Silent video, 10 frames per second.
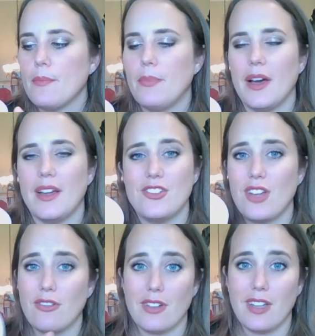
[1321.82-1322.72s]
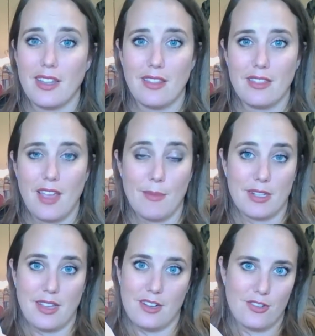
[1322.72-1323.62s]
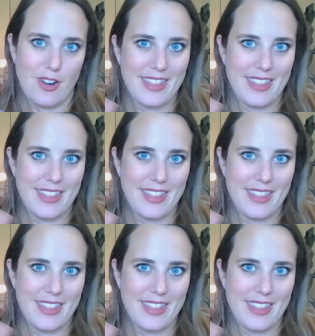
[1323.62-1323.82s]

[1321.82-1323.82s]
but in general, I, I'm excited to try